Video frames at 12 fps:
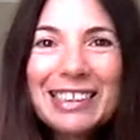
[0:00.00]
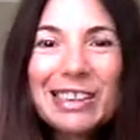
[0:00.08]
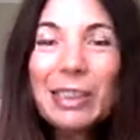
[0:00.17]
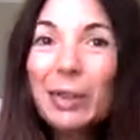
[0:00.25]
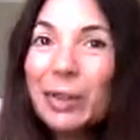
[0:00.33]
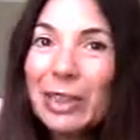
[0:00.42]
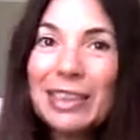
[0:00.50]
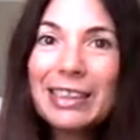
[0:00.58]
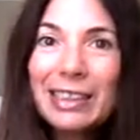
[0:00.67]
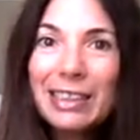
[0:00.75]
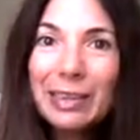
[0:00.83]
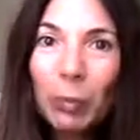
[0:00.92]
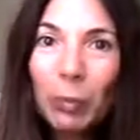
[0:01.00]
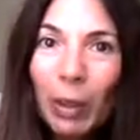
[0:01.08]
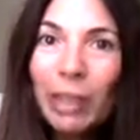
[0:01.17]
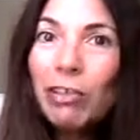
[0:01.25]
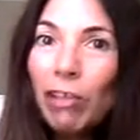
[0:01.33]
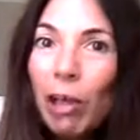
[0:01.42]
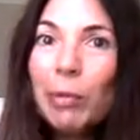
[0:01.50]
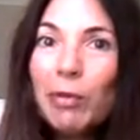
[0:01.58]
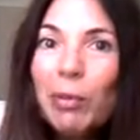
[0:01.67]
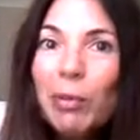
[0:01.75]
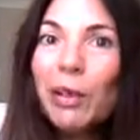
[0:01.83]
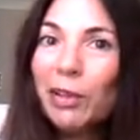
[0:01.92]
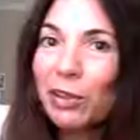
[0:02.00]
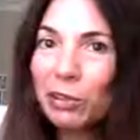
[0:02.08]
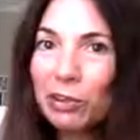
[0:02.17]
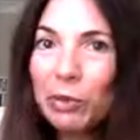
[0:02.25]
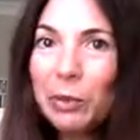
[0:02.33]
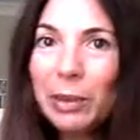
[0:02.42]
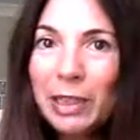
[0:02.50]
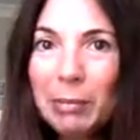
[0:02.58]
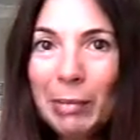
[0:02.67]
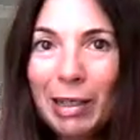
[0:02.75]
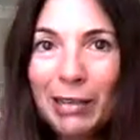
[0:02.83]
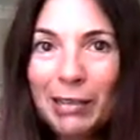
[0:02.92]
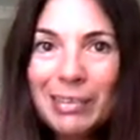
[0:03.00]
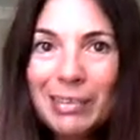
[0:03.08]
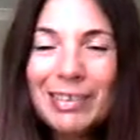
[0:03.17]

So it's this one type of work, new email,